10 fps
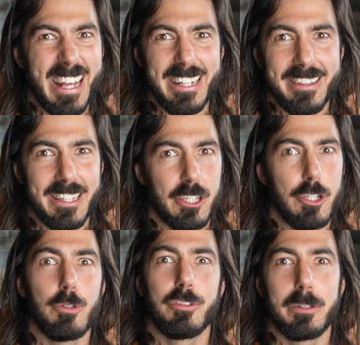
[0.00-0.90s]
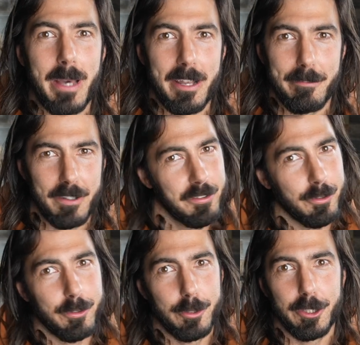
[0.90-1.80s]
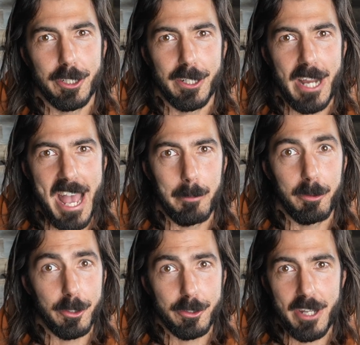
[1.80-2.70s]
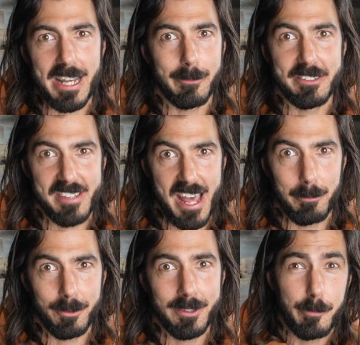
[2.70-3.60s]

anything hugely beneficial to your animal or to anyone's animal.